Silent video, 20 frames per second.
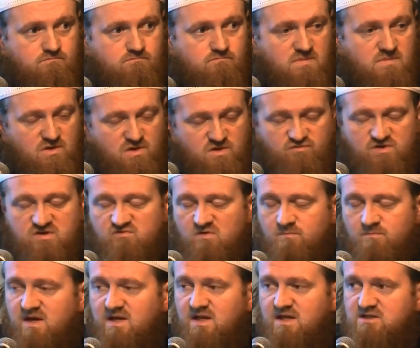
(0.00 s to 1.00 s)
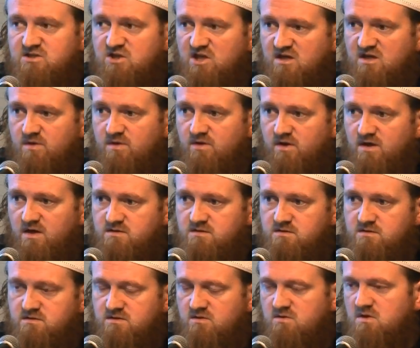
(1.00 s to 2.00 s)
There are three remaining takbirat.
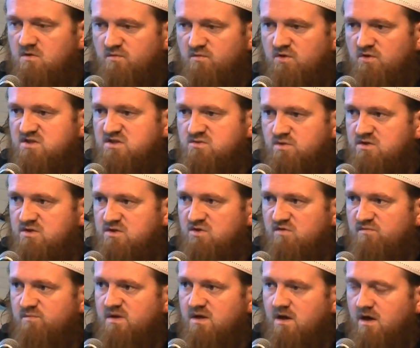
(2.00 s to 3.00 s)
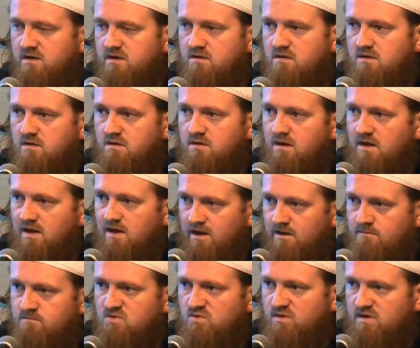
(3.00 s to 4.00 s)
So in the first one you would have begun
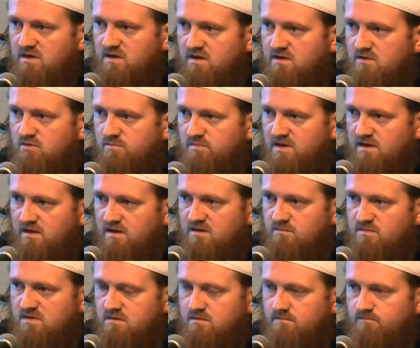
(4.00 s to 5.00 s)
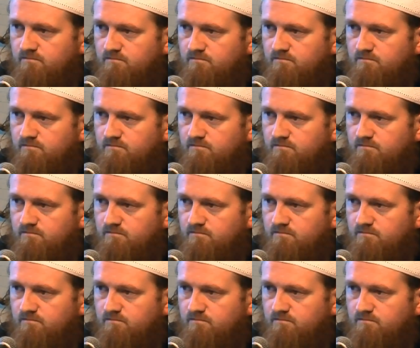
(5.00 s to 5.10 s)
Alhamdulillah Rabbil Alameen.